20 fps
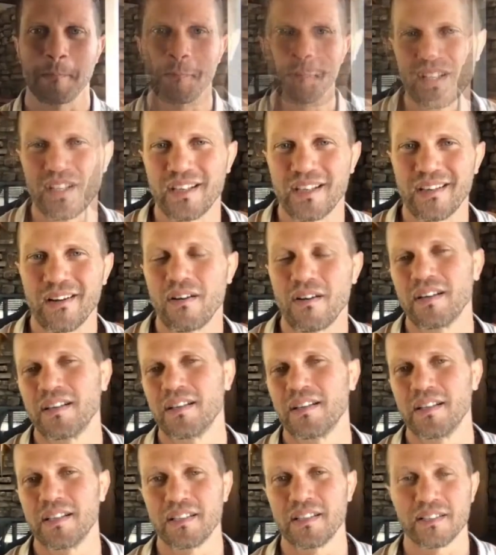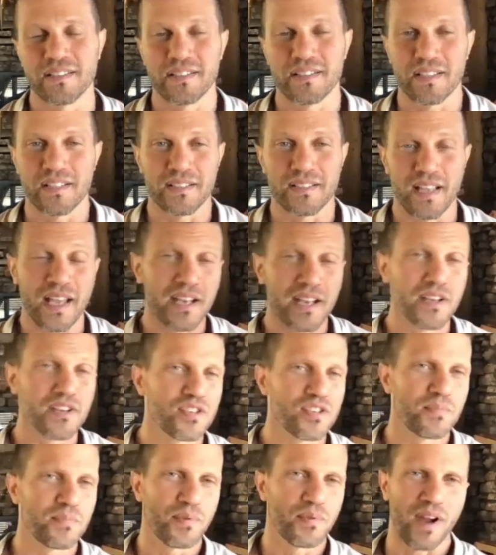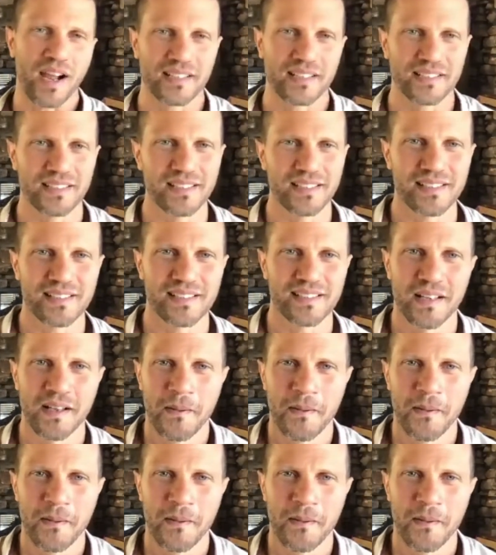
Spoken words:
Qigong is energy practice.